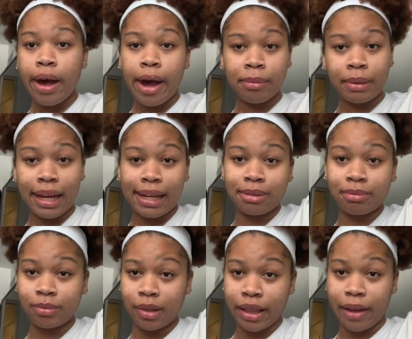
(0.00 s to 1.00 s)
Update,
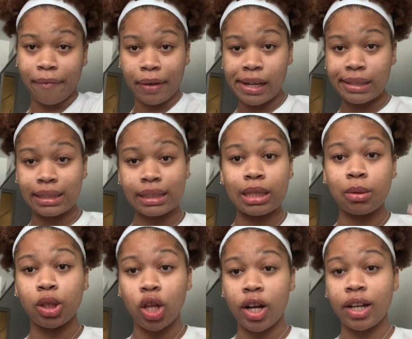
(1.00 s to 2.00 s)
they fit and they were
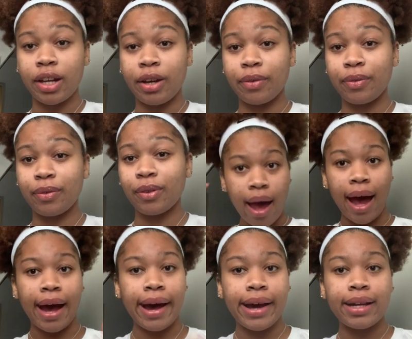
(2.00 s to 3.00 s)
long enough.
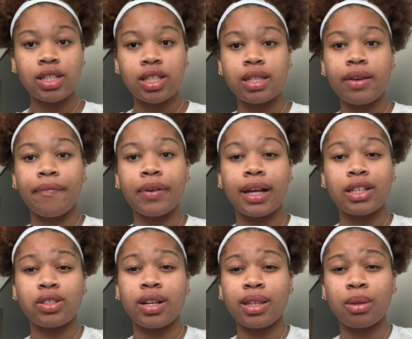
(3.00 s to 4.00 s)
I just didn't feel like
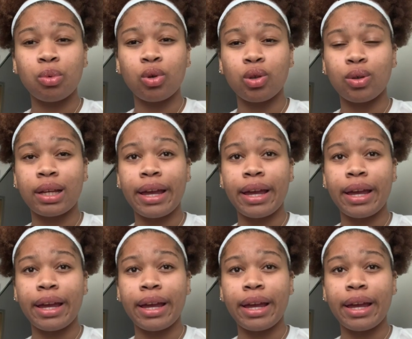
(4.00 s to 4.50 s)
trying them on